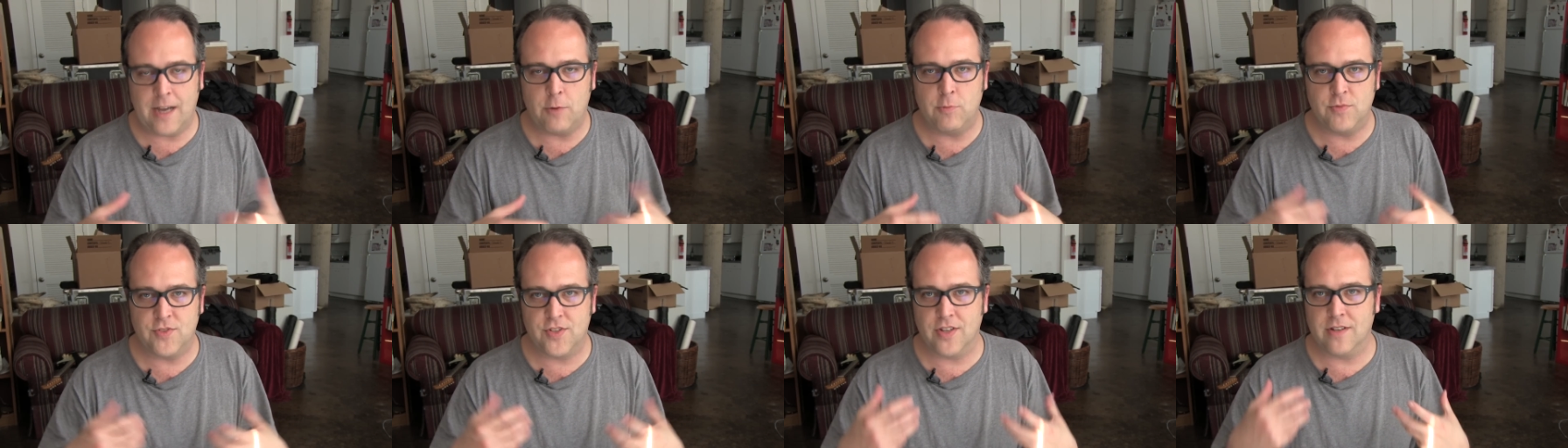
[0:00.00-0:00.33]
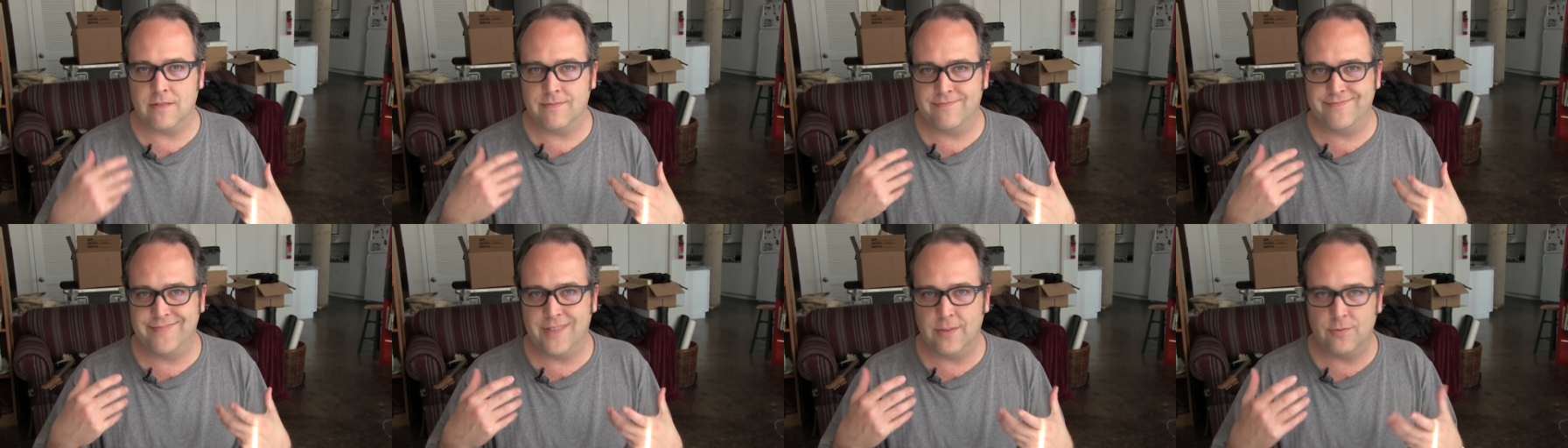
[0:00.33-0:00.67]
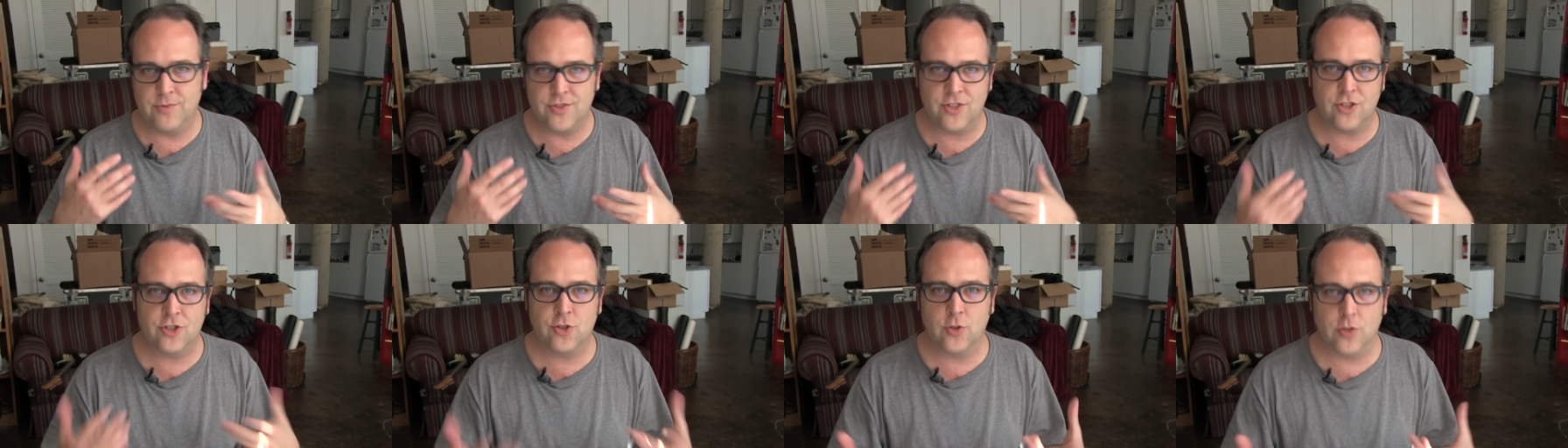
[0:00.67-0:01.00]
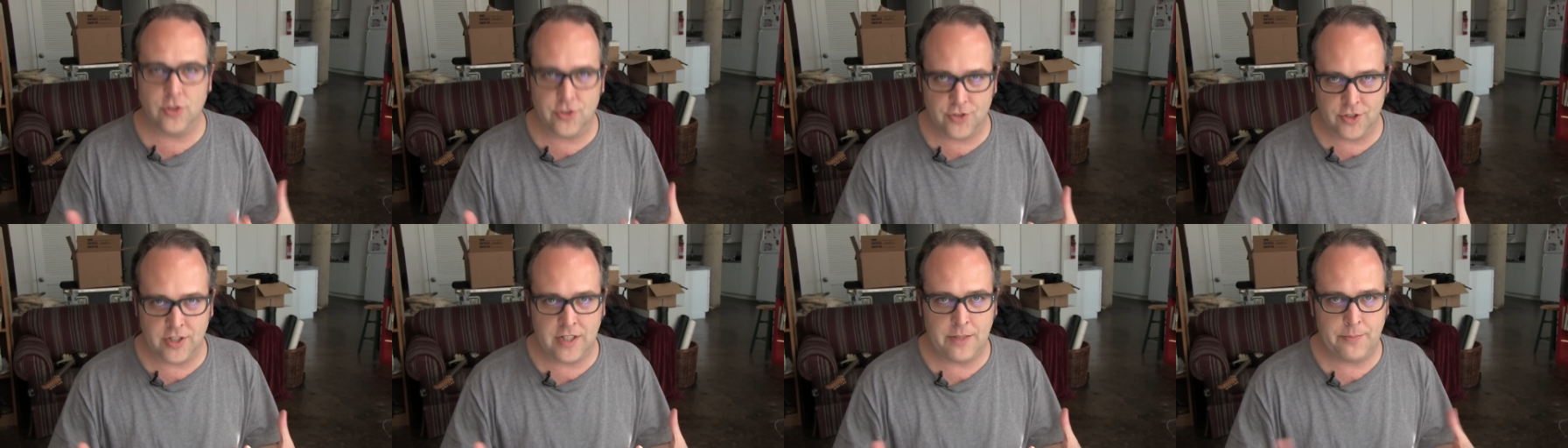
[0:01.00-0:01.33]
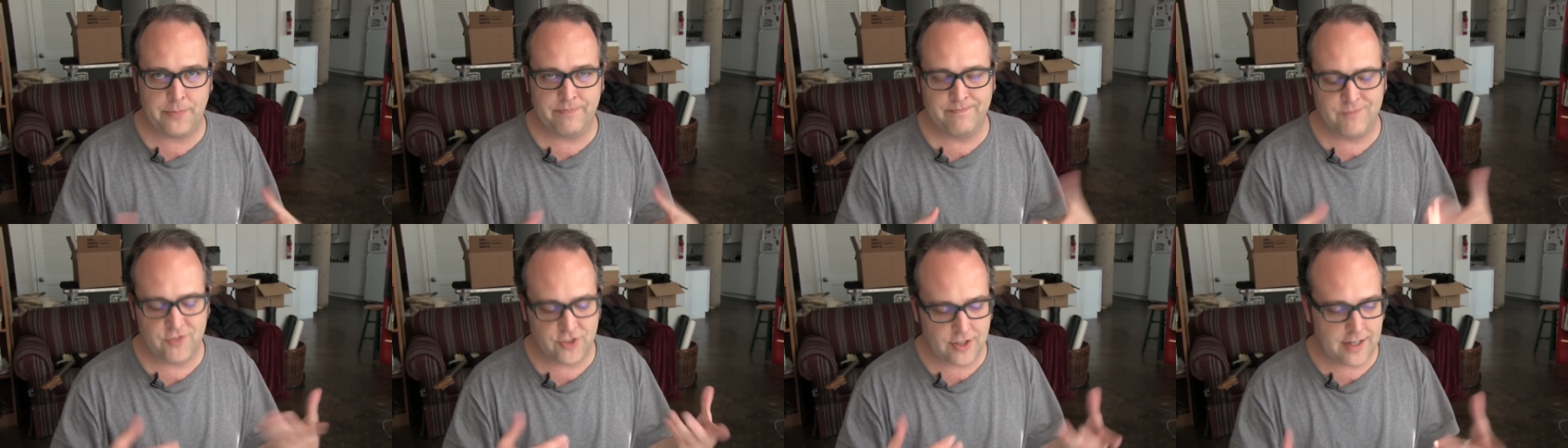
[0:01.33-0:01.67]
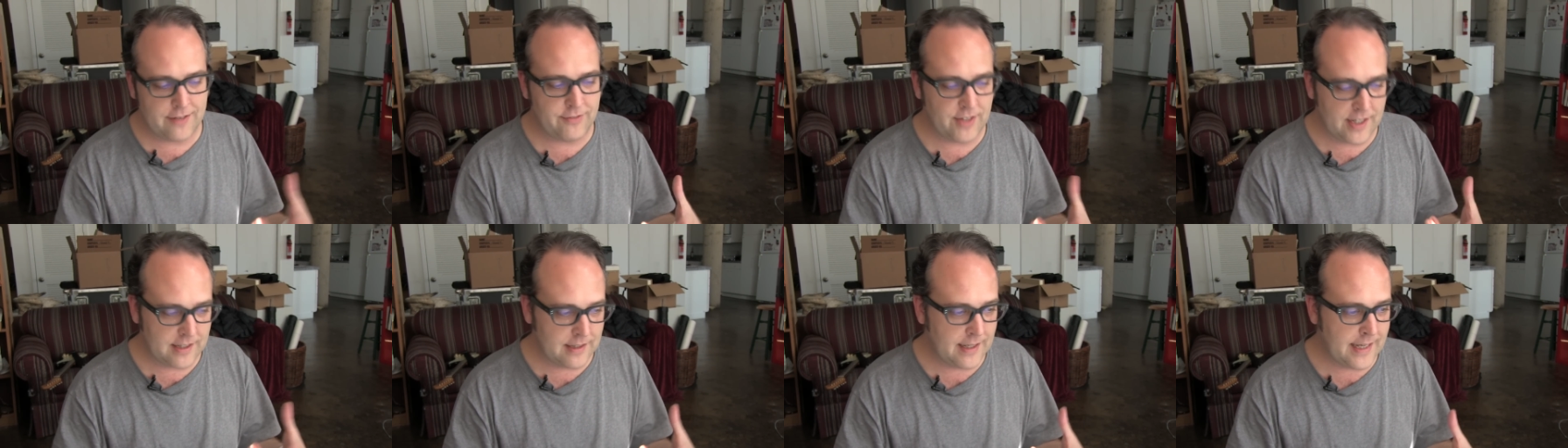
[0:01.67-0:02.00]
I was a, it was a short trip,
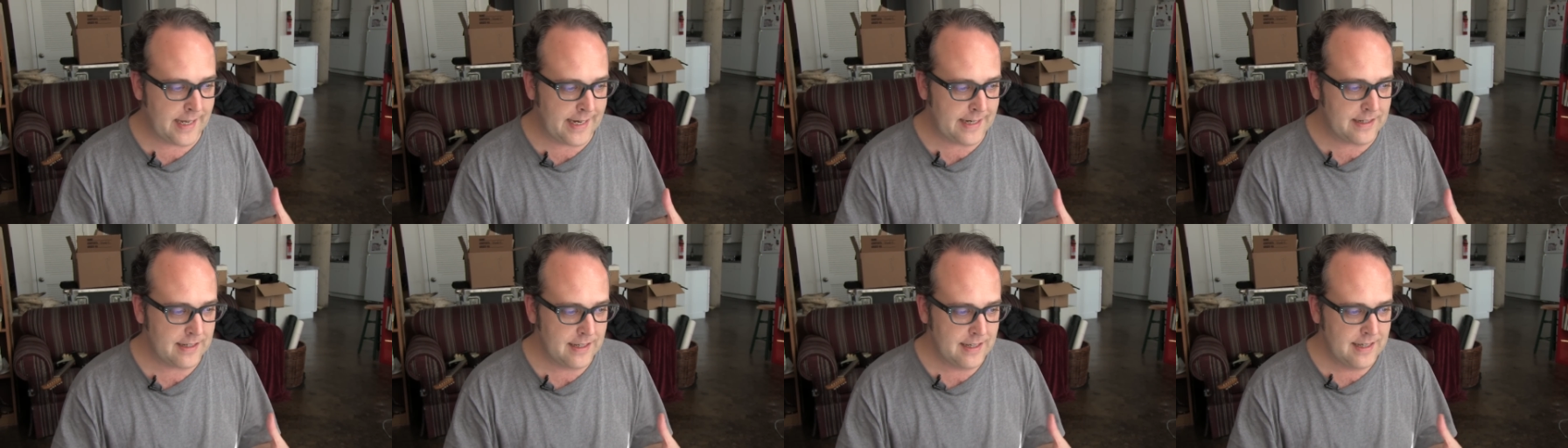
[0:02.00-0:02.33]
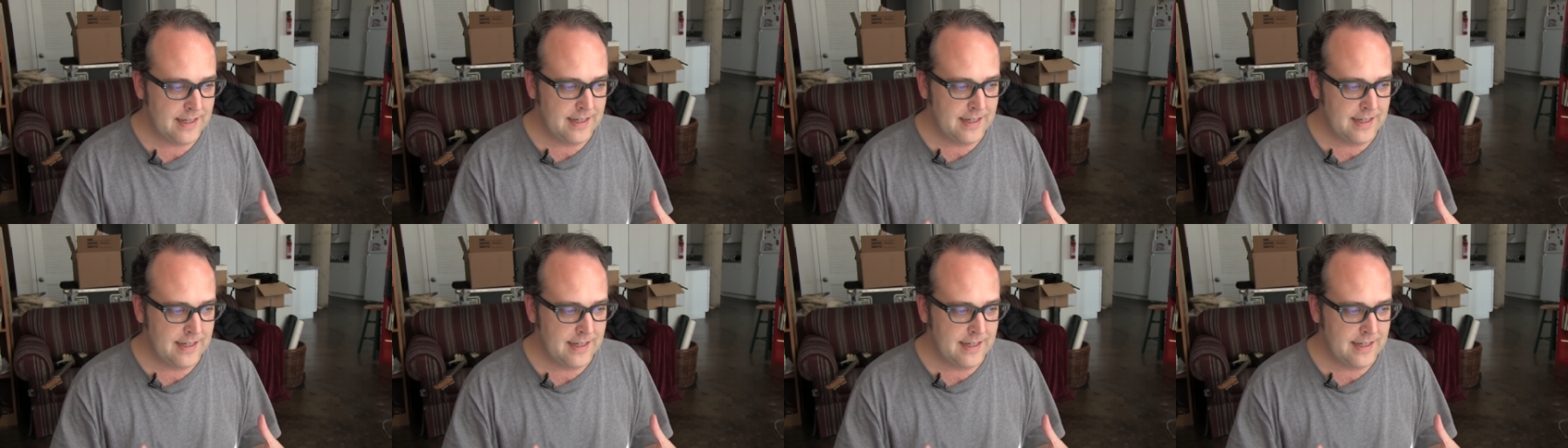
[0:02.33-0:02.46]
traveling light